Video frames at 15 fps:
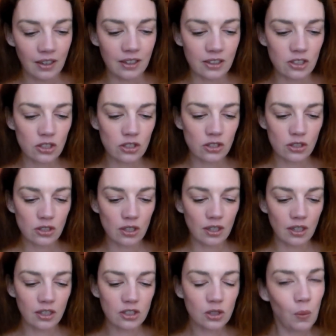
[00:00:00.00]
is
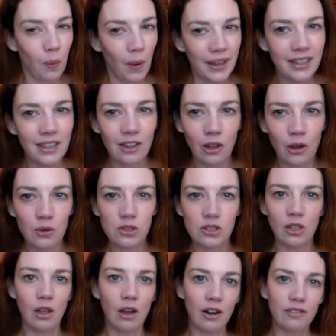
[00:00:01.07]
quite close
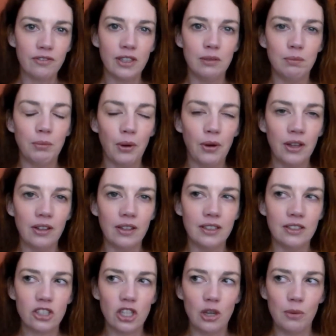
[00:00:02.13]
to Laura Flynn Boyle
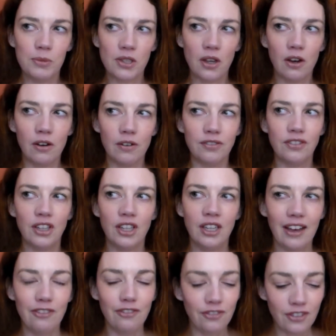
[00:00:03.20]
terms of,
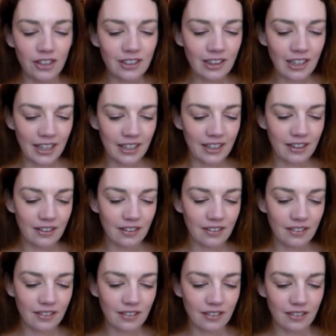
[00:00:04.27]
I feel like
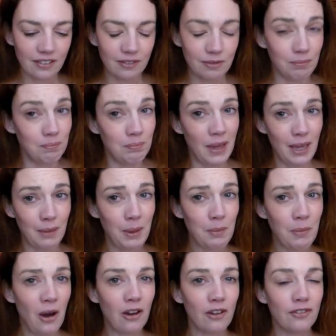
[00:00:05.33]
maybe
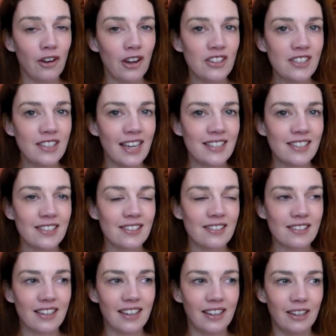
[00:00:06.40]
Mark Frost
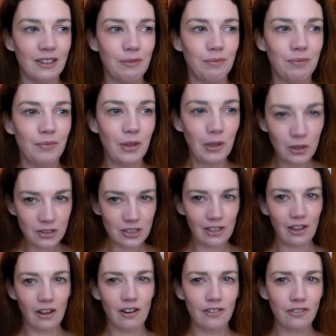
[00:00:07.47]
has looked at
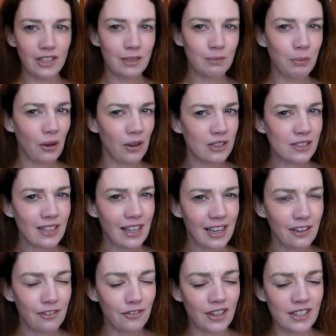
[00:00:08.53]
Laura Flynn Boyle's
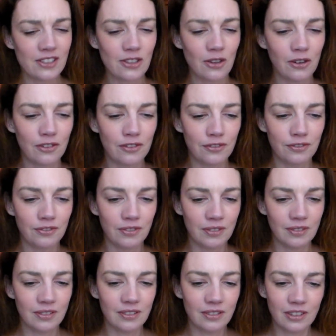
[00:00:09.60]
life and sort of
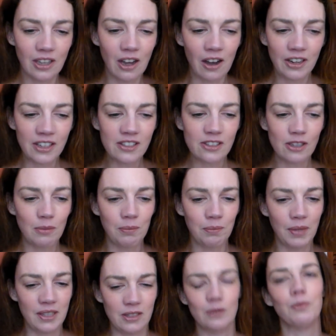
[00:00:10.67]
garnered
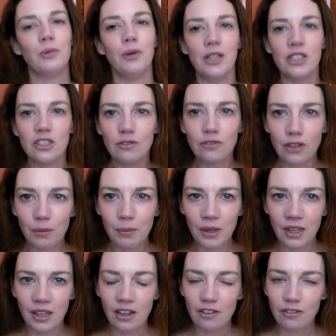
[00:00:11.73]
some inspiration
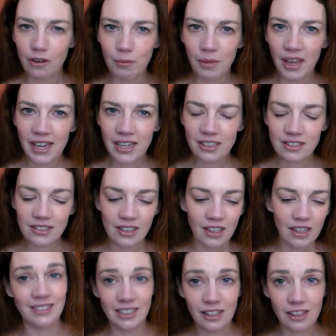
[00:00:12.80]
from that.
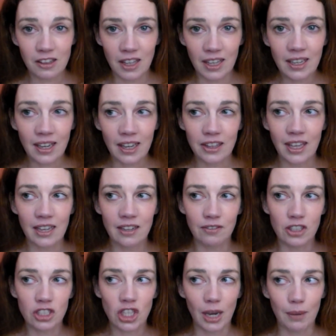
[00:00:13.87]
I did think at the end
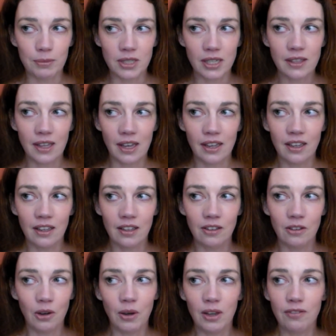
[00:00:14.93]
of the chapter that,
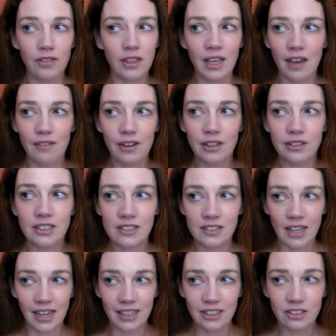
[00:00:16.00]
if they ever
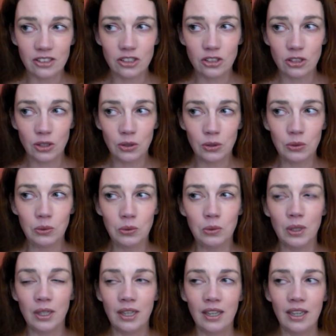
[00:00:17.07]
decided
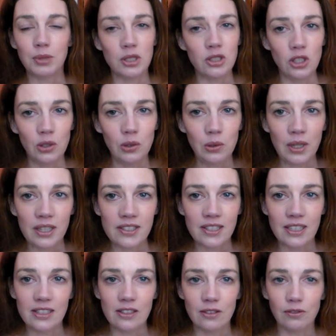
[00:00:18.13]
to pursue a
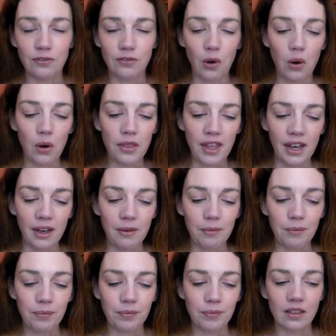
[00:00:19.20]
season 4, that
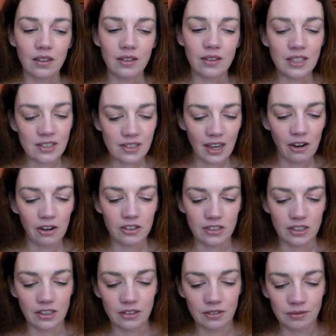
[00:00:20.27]
this
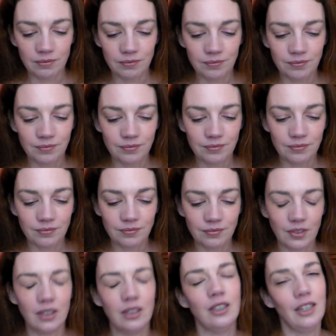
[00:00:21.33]
character,
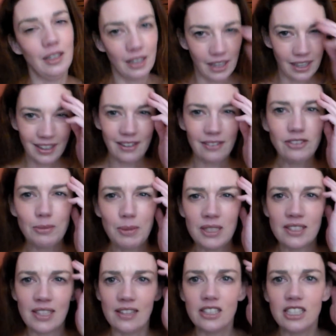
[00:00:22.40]
I have to be
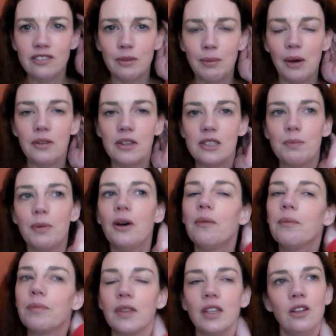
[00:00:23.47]
sensitive about this,
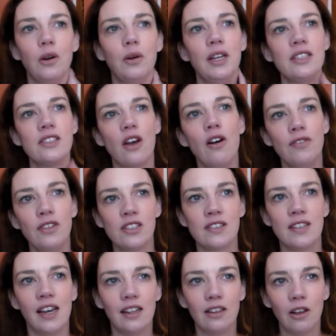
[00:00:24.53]
but it is obvious
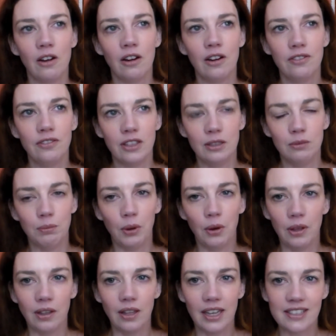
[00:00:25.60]
that Laura Flynn
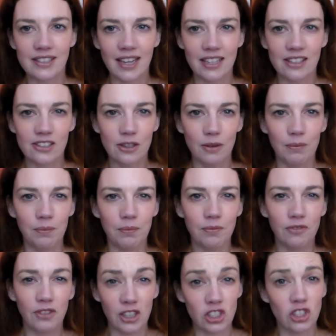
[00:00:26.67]
Boyle has had some
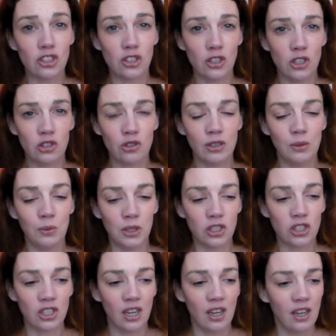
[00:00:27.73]
facial surgery,
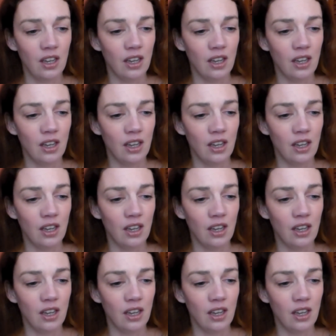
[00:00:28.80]
which